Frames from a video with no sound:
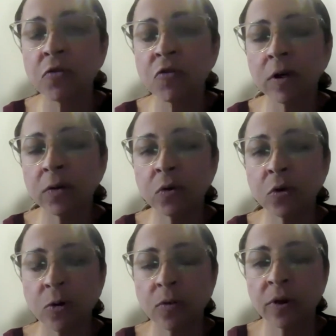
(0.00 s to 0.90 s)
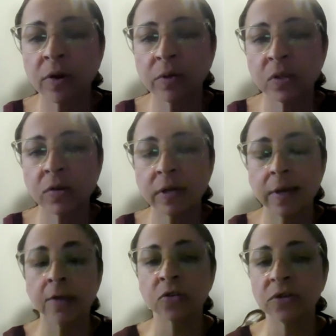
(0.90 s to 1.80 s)
also tried to incorporate what's called
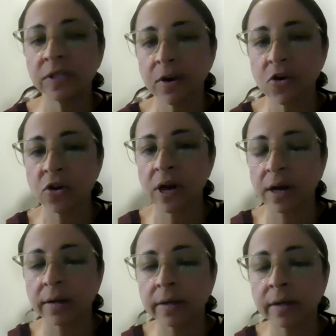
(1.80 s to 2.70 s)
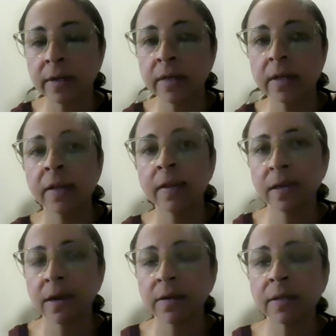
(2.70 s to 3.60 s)
intersectionality in the
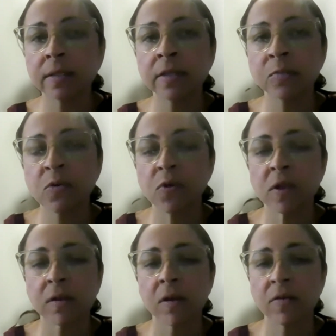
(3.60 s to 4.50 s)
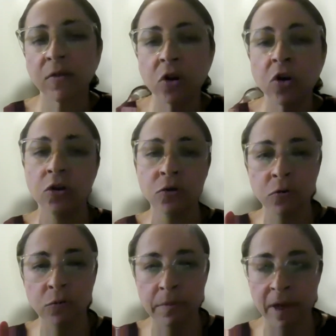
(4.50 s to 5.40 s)
analysis, which was kind of a
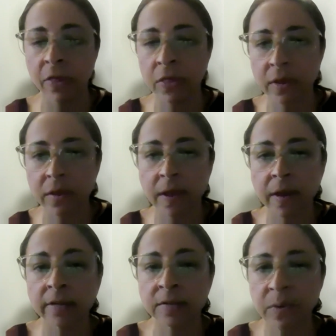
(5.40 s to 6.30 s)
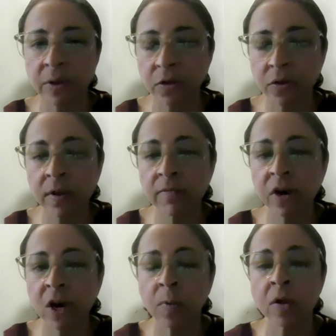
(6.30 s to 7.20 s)
new method that hasn't been looked at
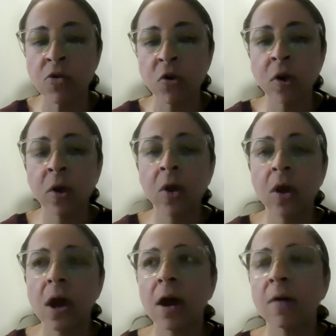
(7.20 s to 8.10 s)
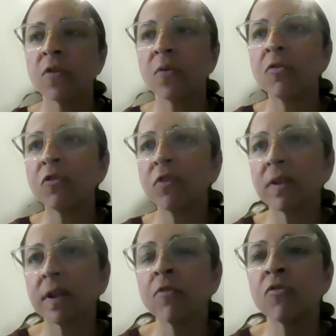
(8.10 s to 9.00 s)
very much. So
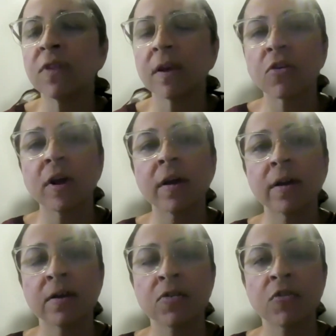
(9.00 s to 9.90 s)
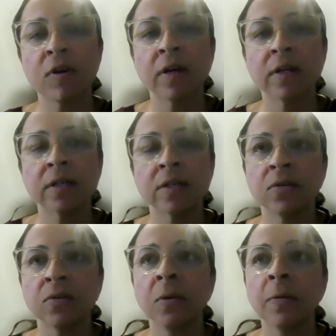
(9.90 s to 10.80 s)
intersectionality is trying
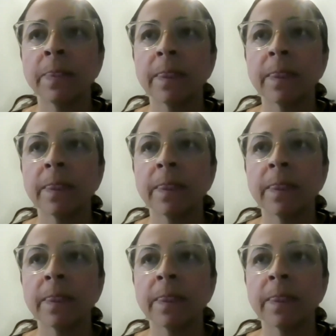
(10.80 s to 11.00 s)
to